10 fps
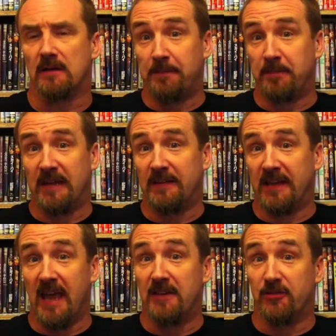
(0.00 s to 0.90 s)
That being the
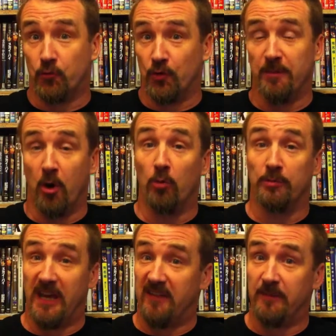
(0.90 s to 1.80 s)
case, Dream Home
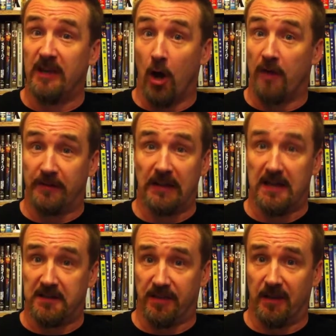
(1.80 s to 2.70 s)
gave me an awful
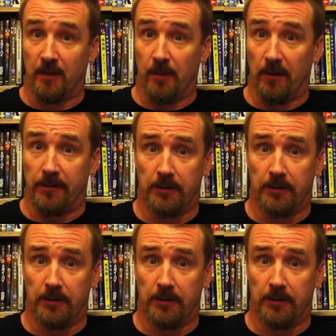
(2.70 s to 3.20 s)
lot to think about.